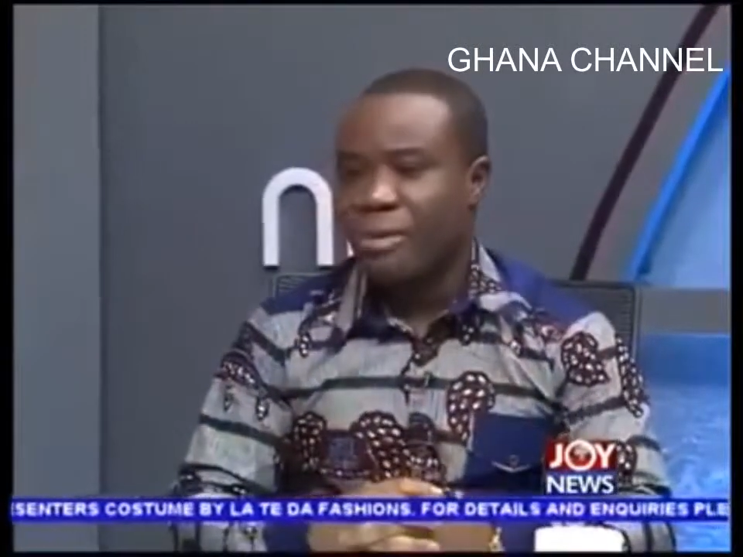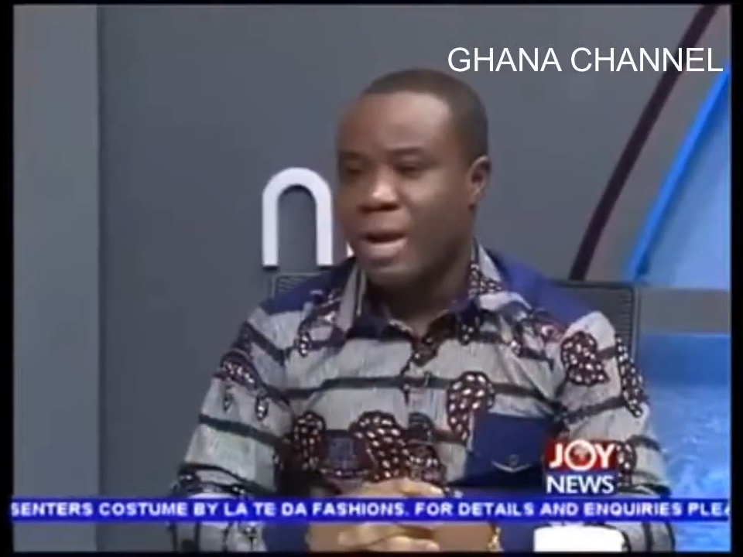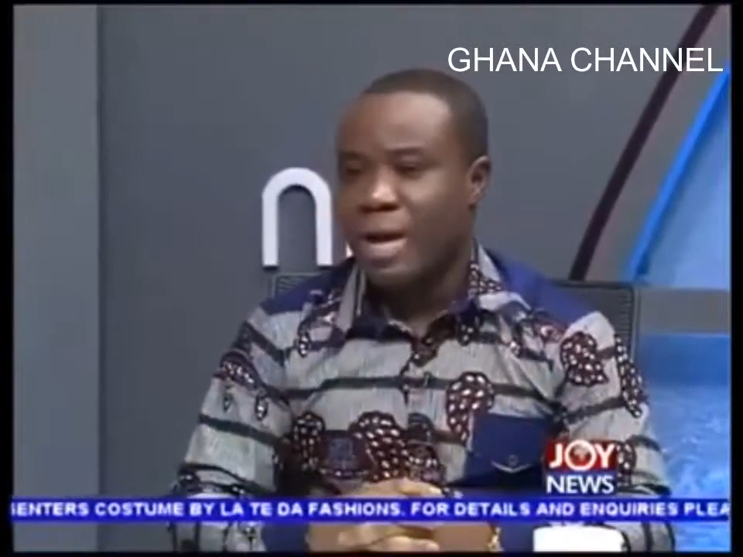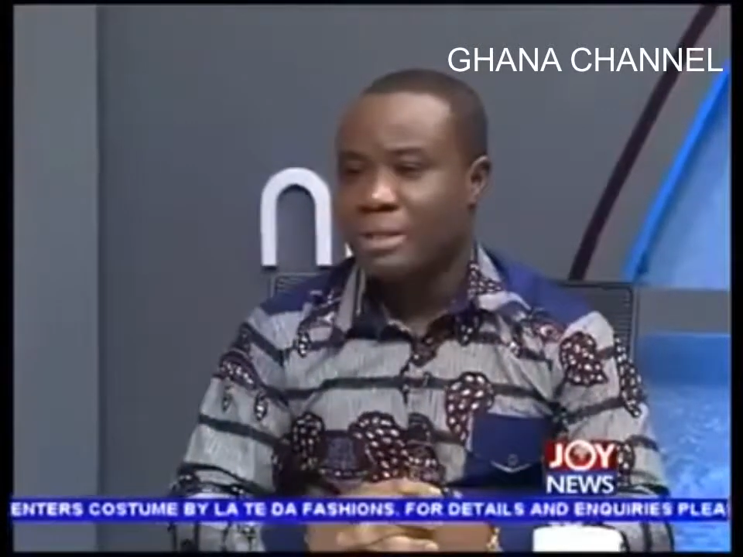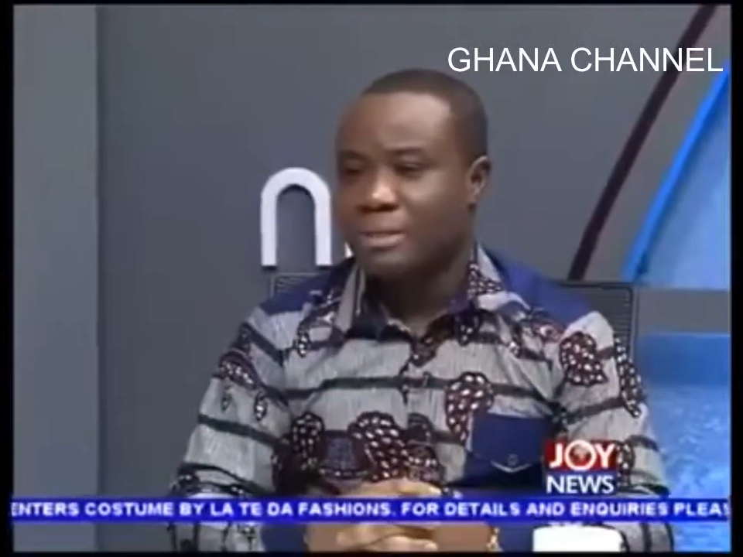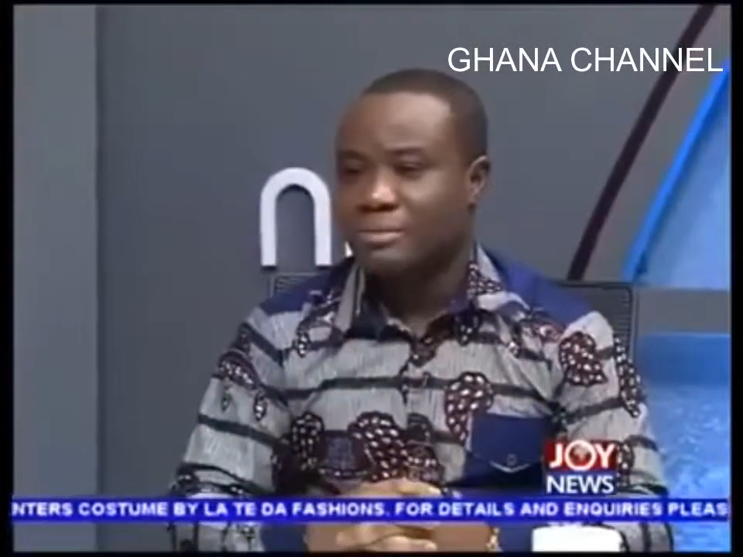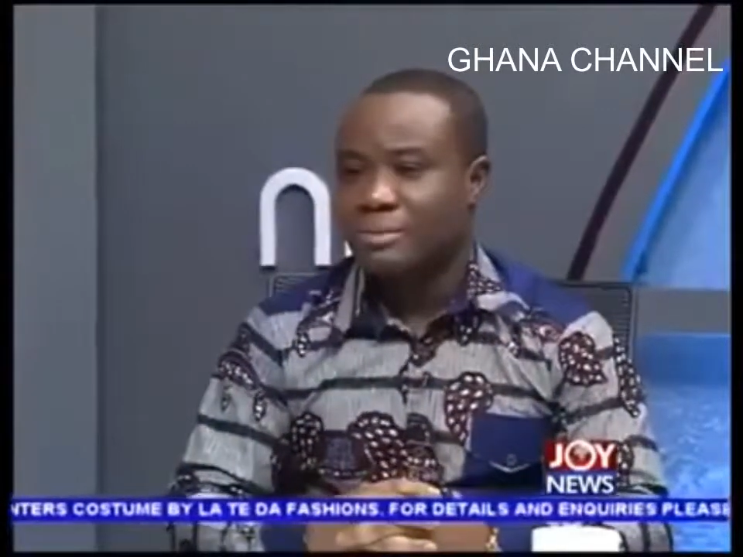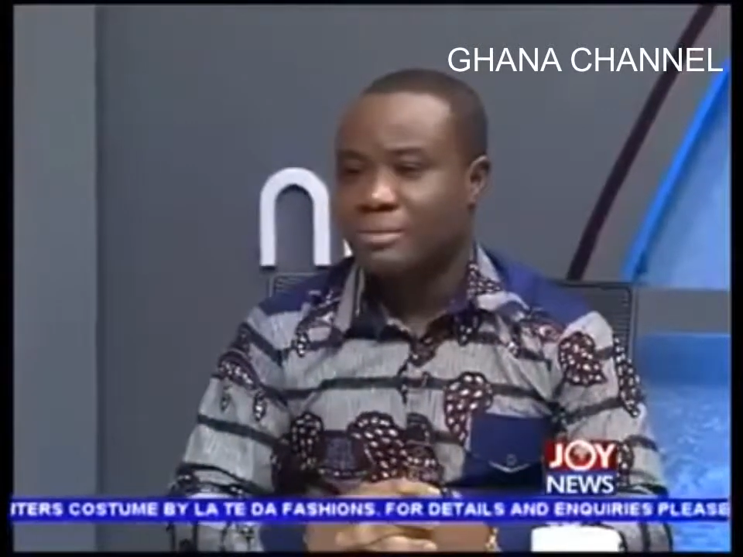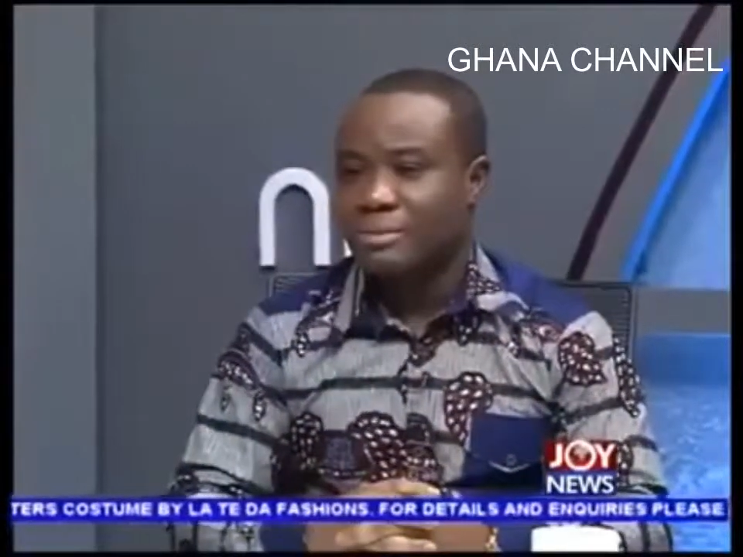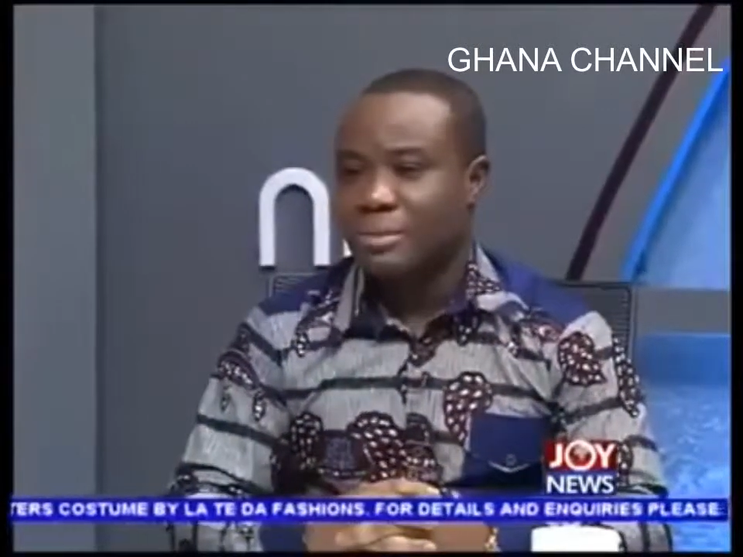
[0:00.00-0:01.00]
And
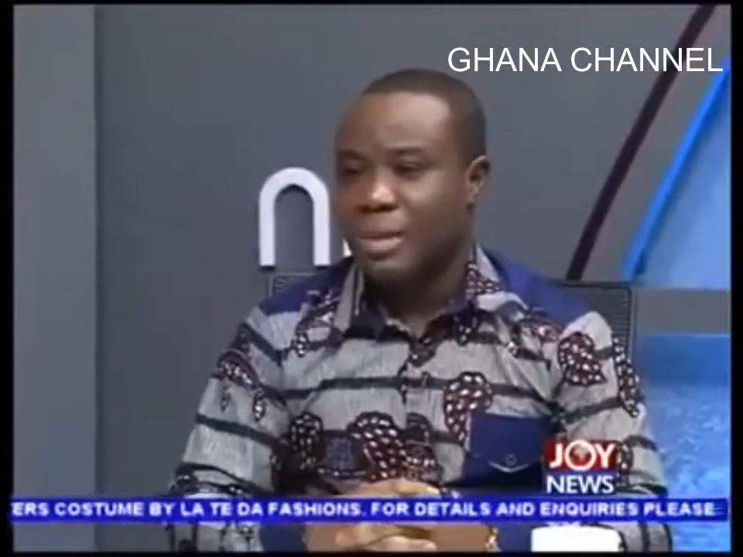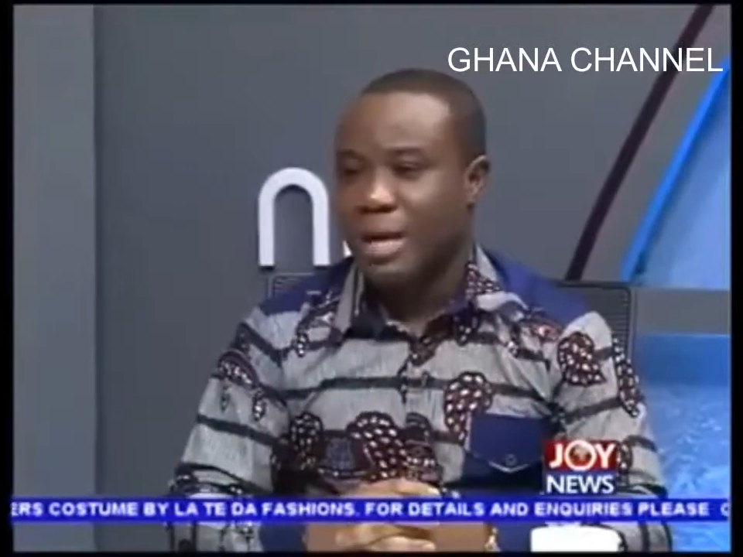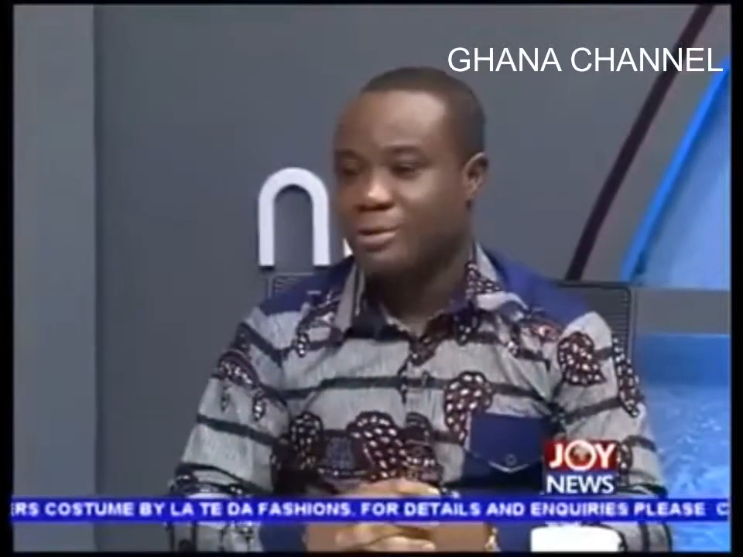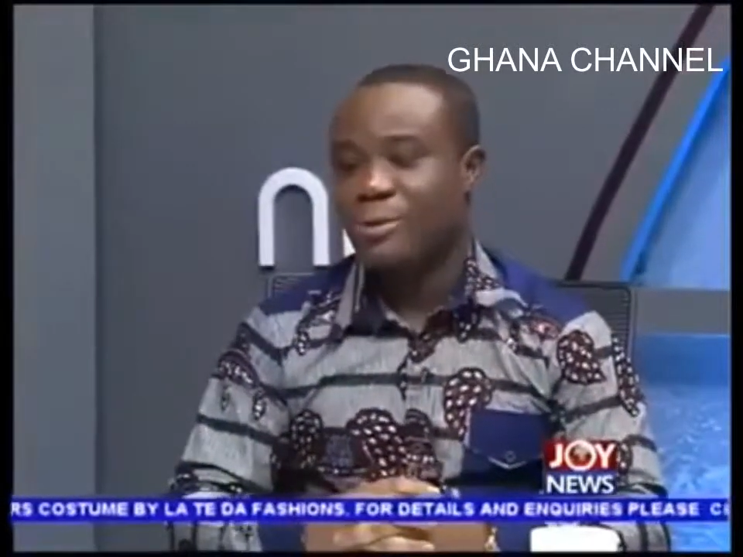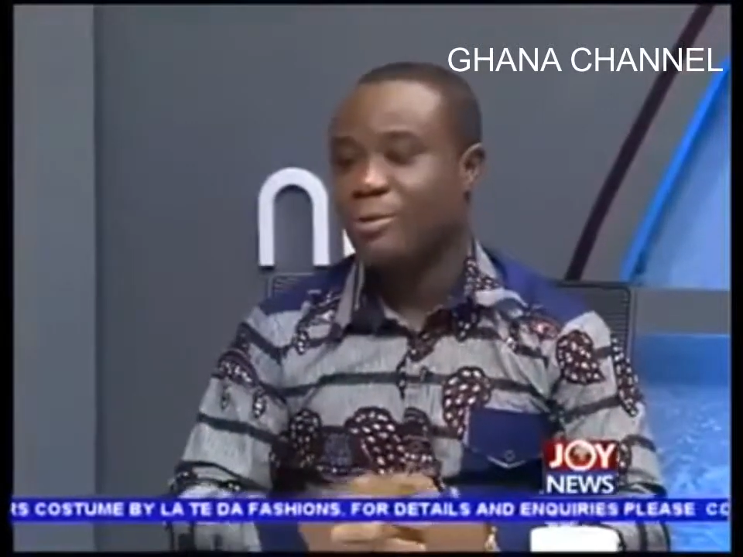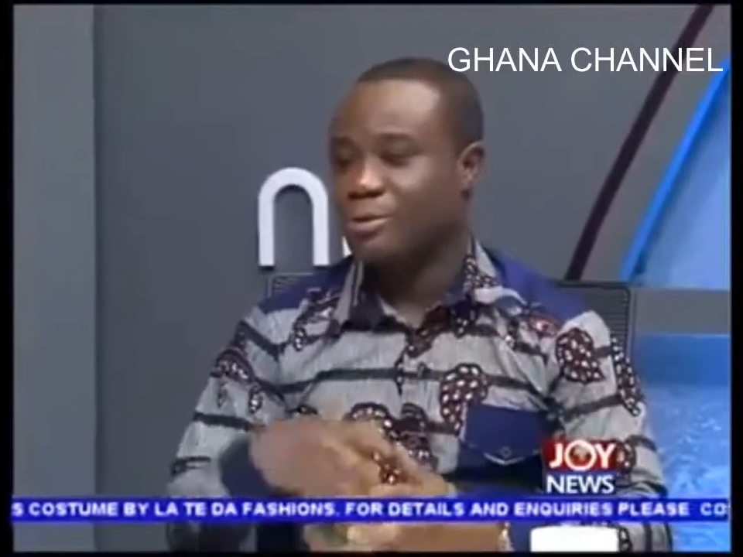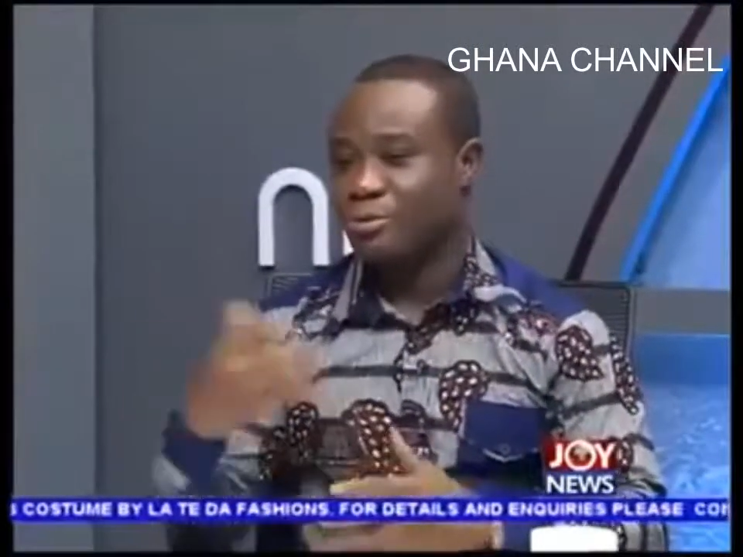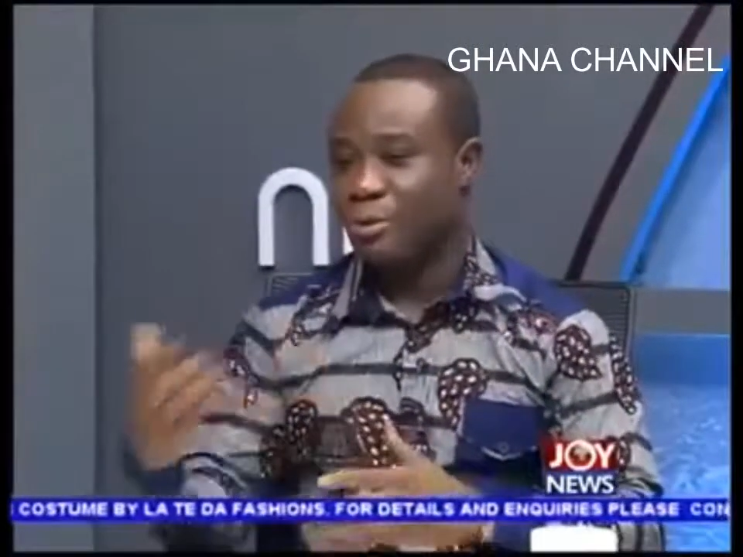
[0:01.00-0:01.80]
I do not want to